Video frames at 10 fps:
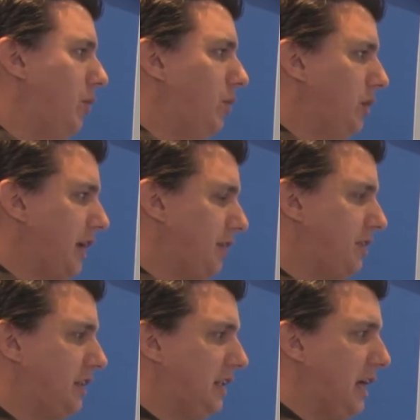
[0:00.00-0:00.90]
we'll look out
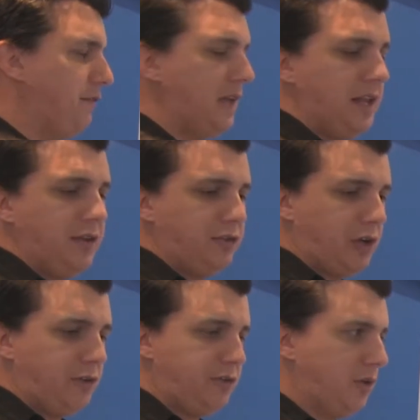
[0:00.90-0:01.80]
to the left, and there's
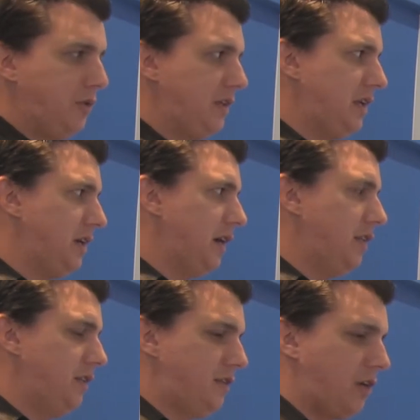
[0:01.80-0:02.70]
also
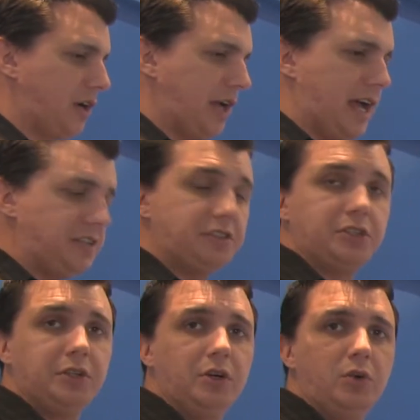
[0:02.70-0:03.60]
the Dark Aster,